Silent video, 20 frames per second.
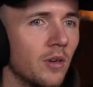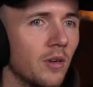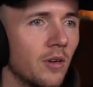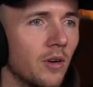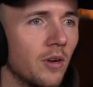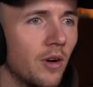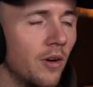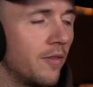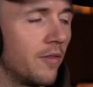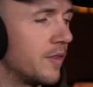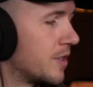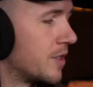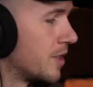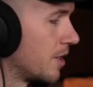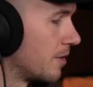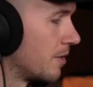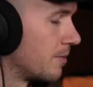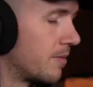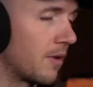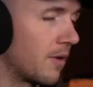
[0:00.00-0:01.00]

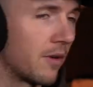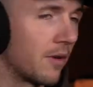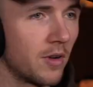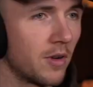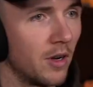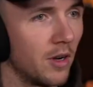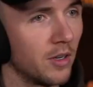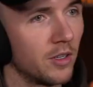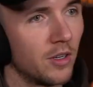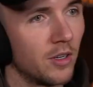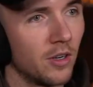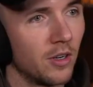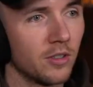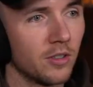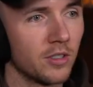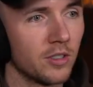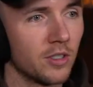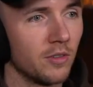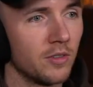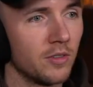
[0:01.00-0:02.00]
Obviously, I've got a
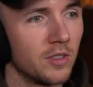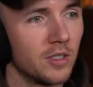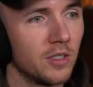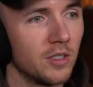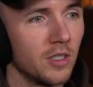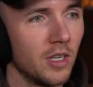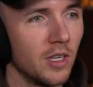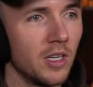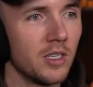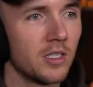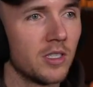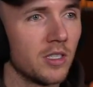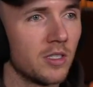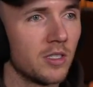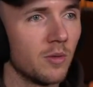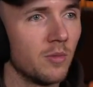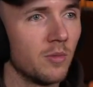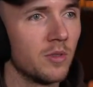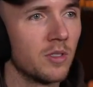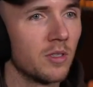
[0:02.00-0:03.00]
dog, so it's easy
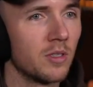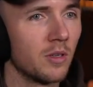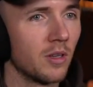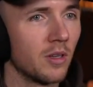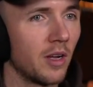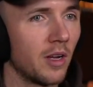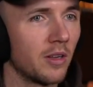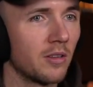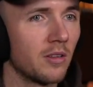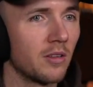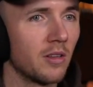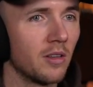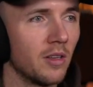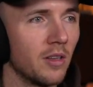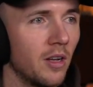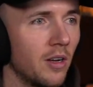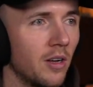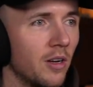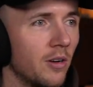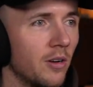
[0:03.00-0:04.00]
to like
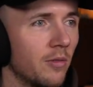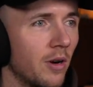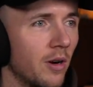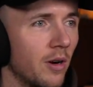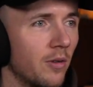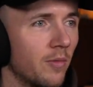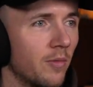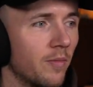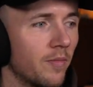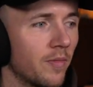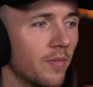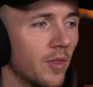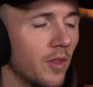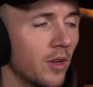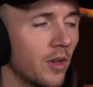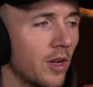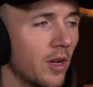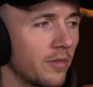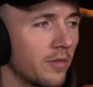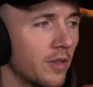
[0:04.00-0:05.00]
let her out,
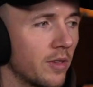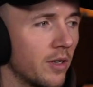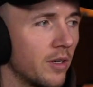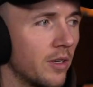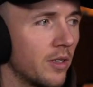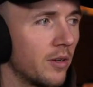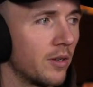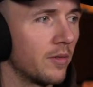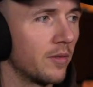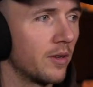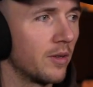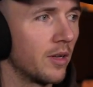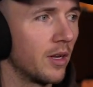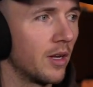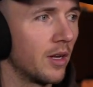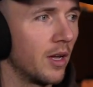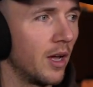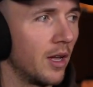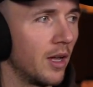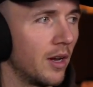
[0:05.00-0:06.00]
look after her.
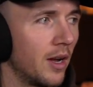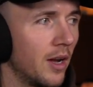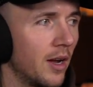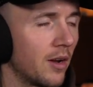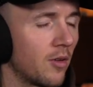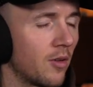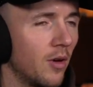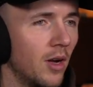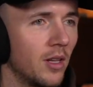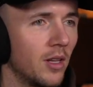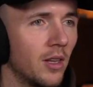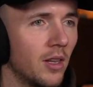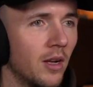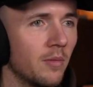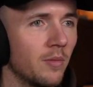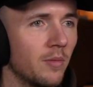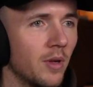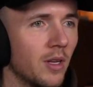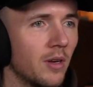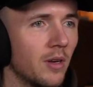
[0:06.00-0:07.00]
And I quite like being in